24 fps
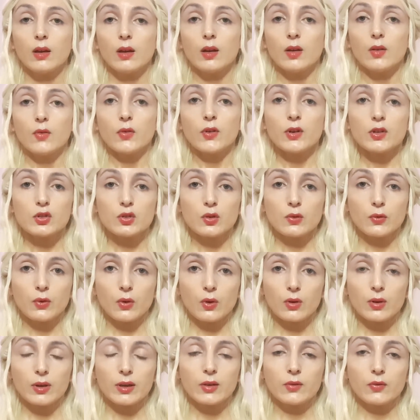First of
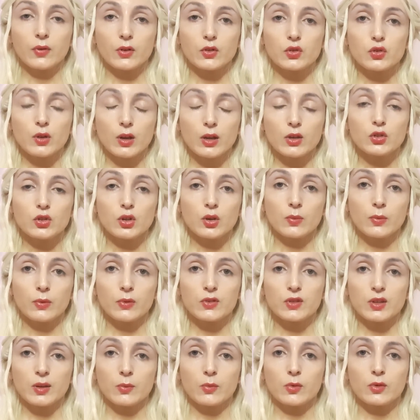all, infatuation with
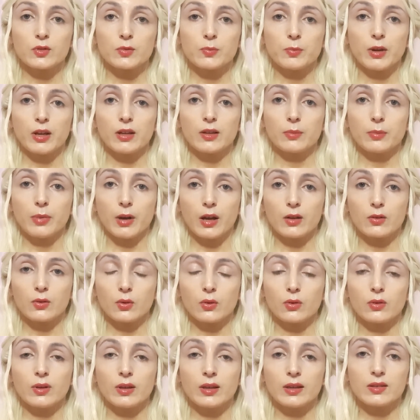someone's belly
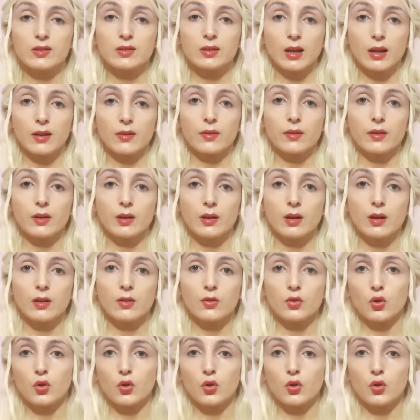button is nothing